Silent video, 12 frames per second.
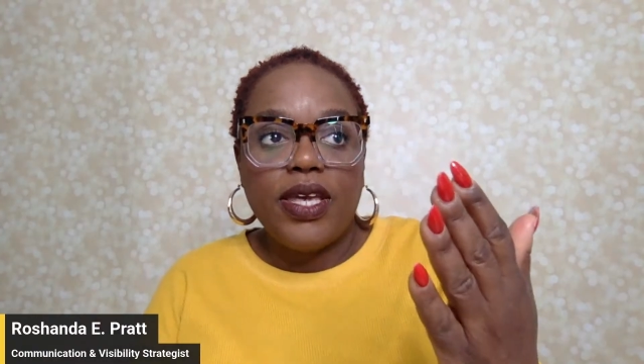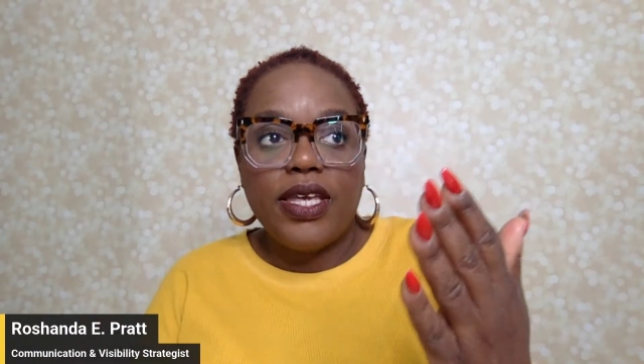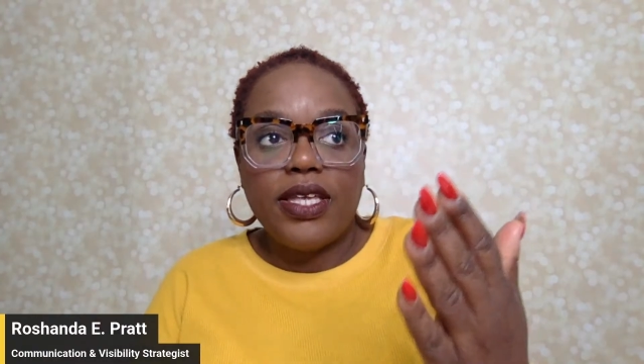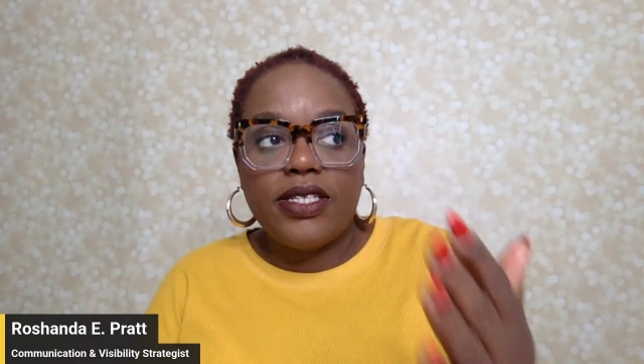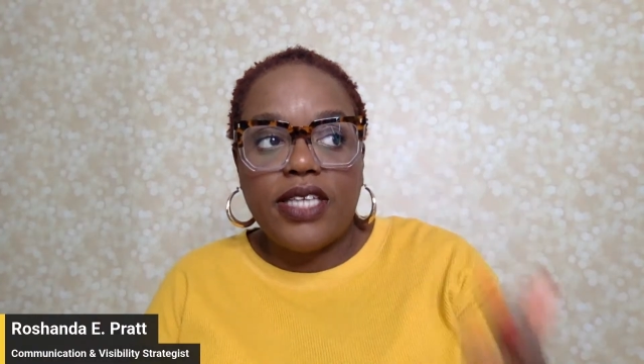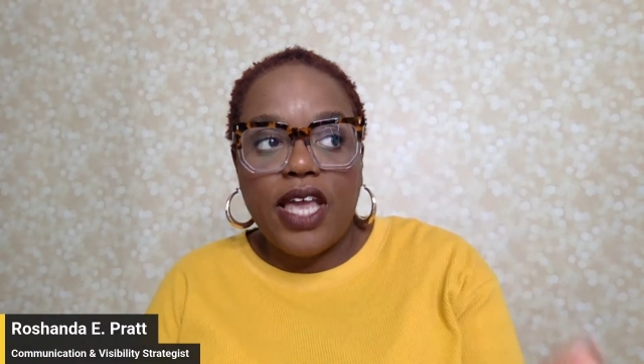
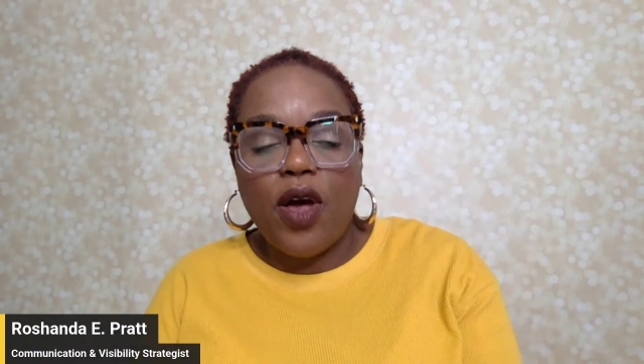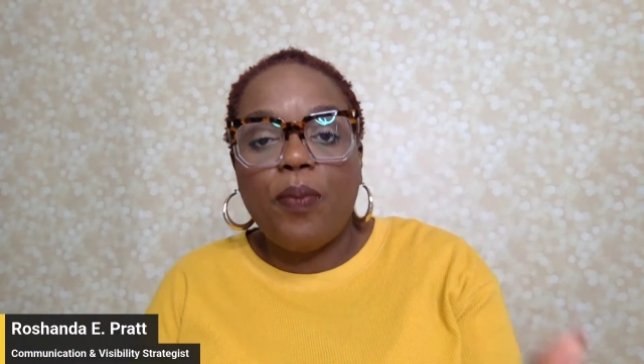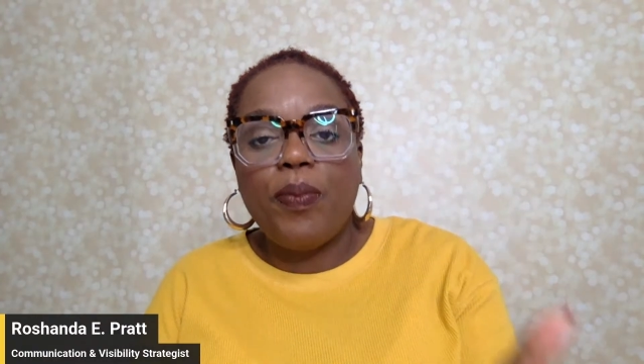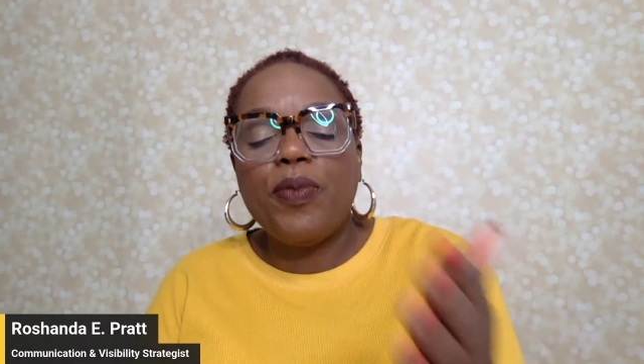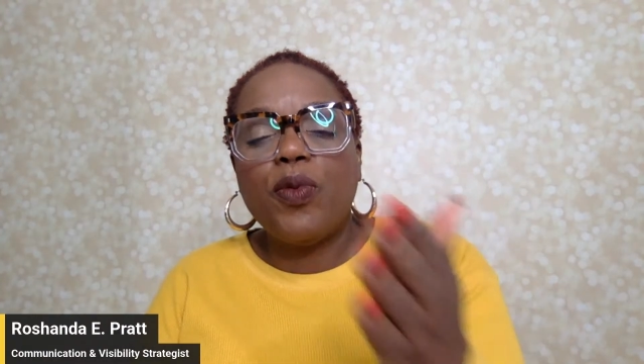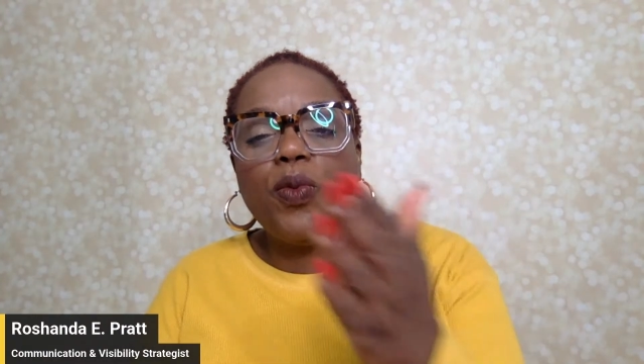Tell
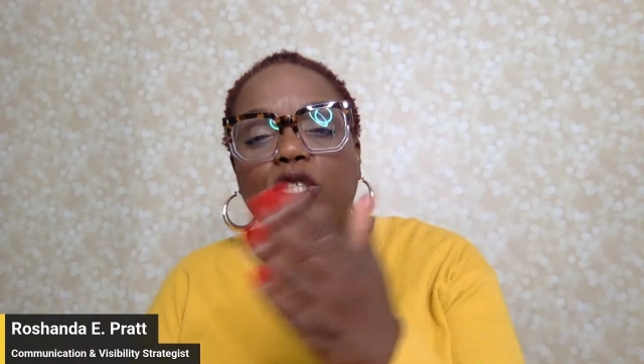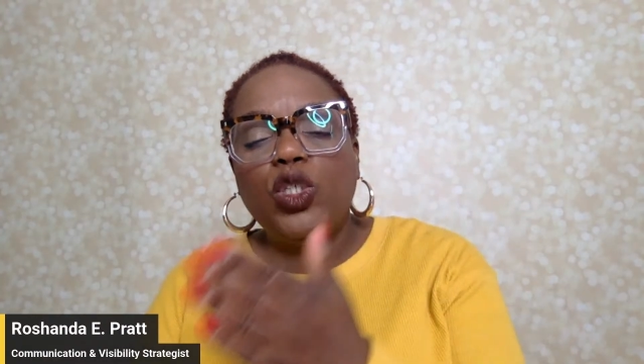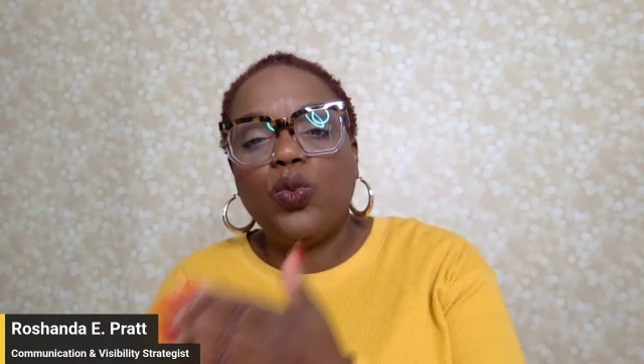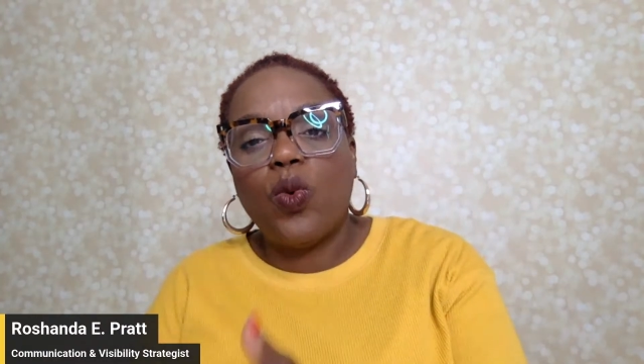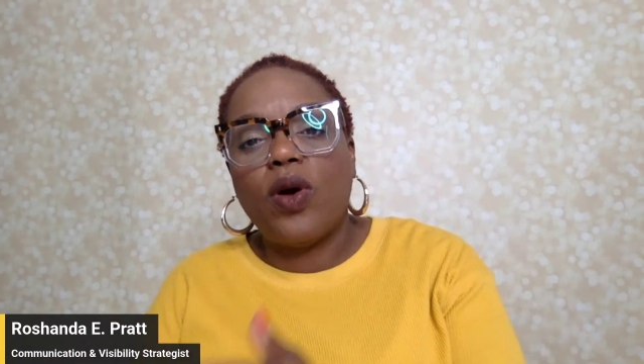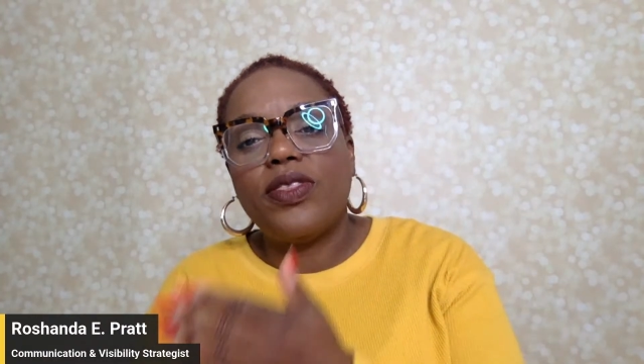people what you
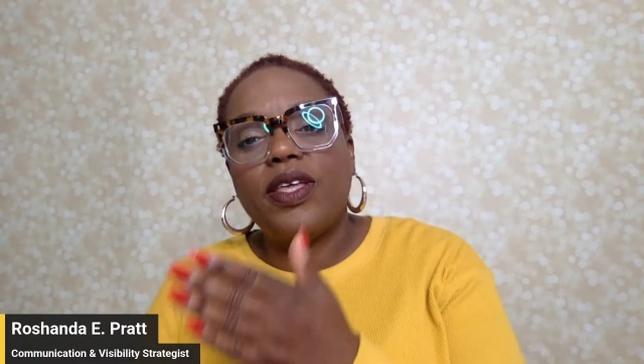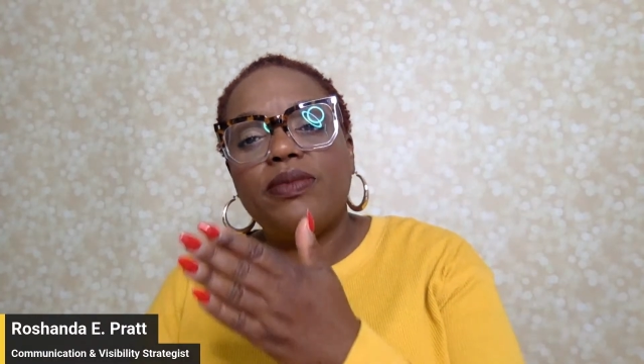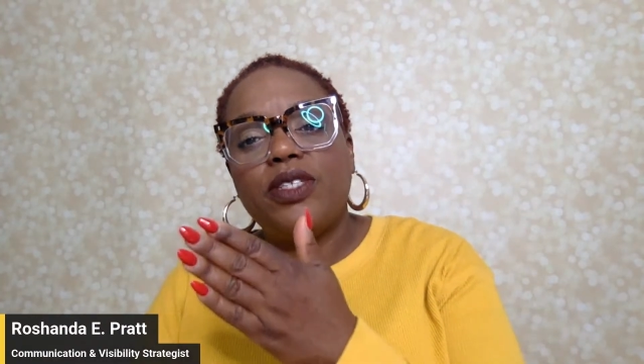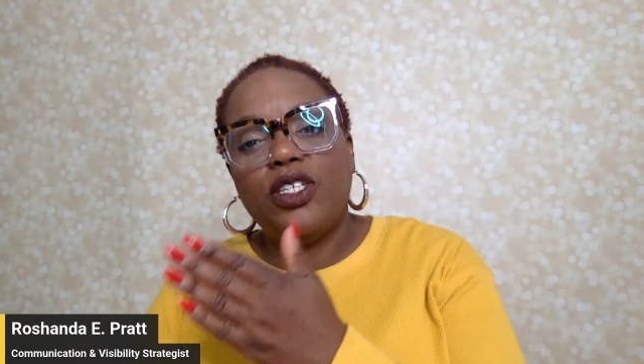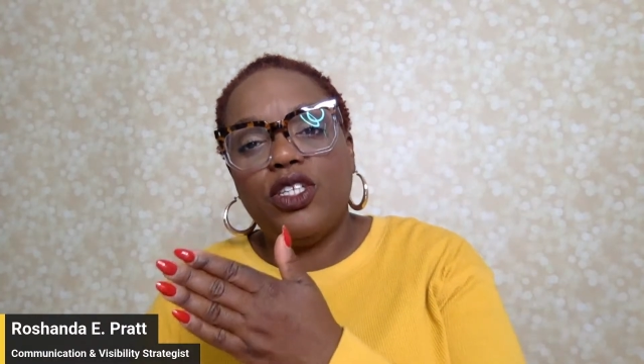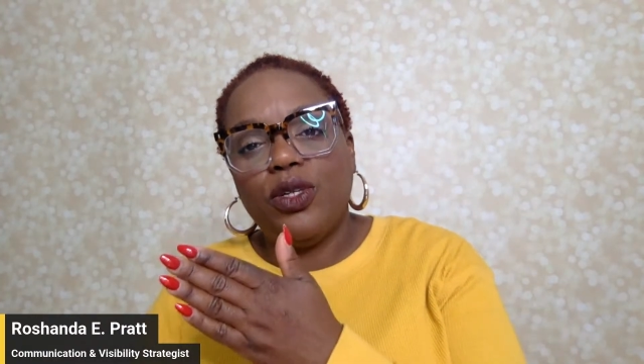want them
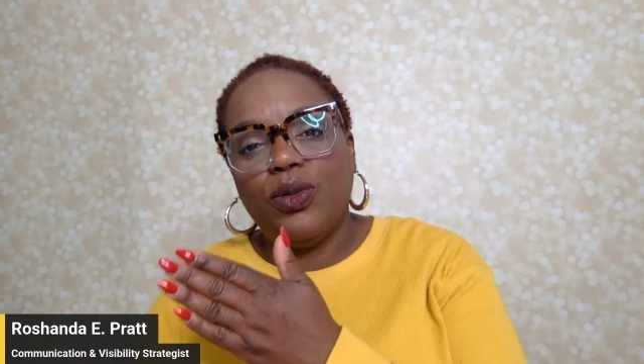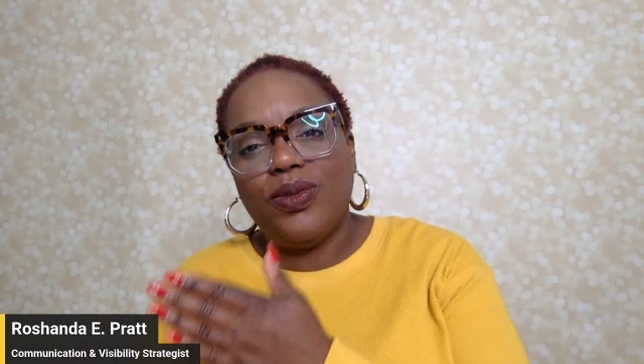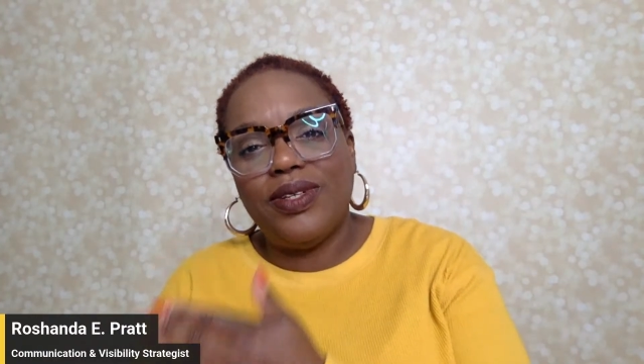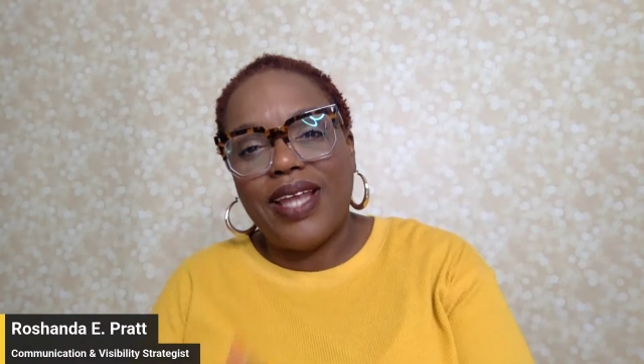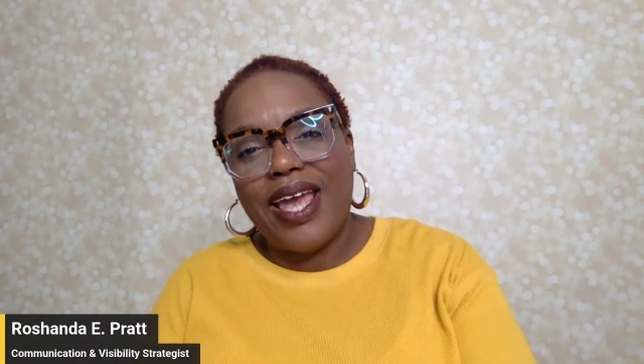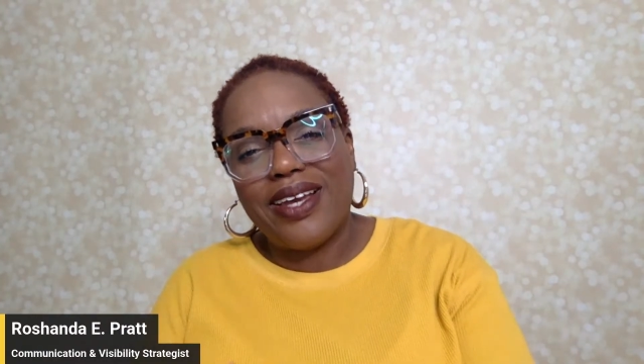to do
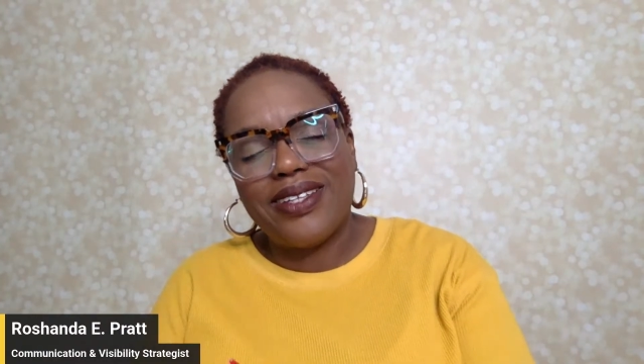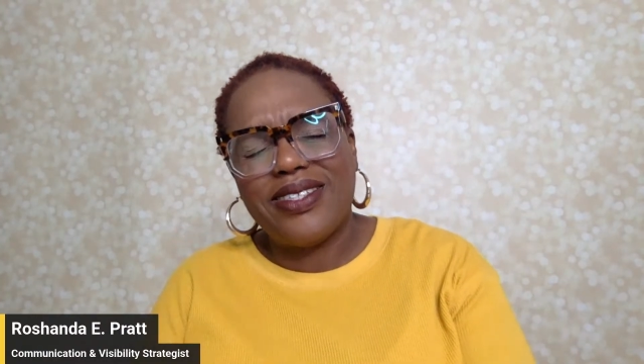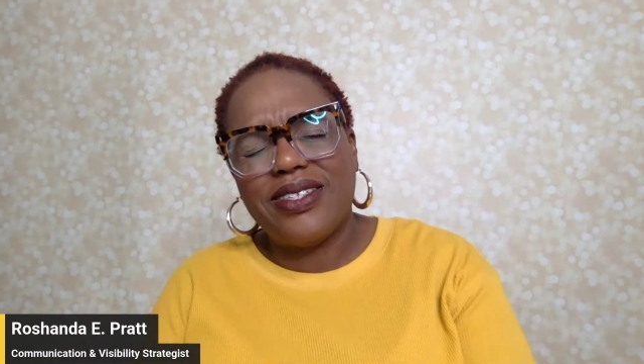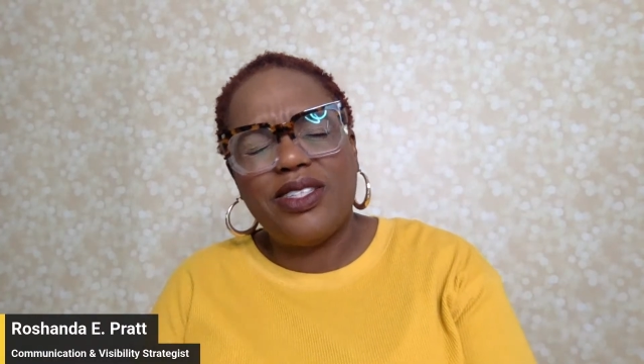next.